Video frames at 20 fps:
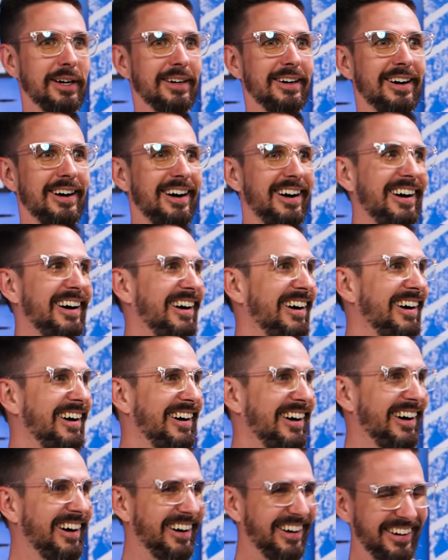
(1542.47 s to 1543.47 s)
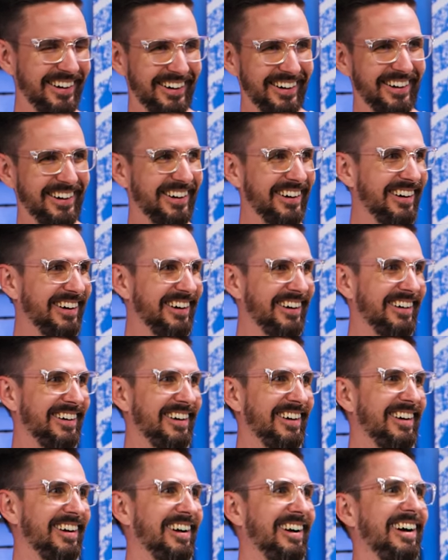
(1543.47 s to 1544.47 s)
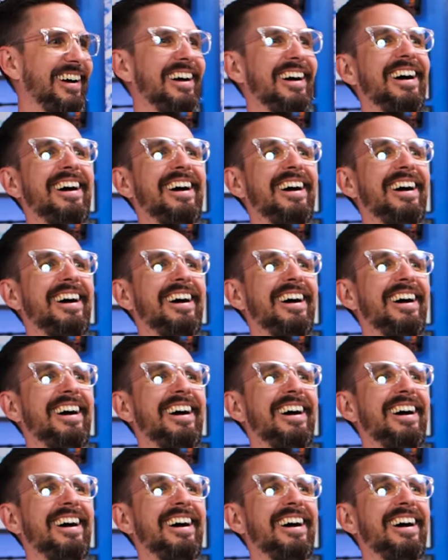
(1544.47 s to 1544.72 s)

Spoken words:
[no speech]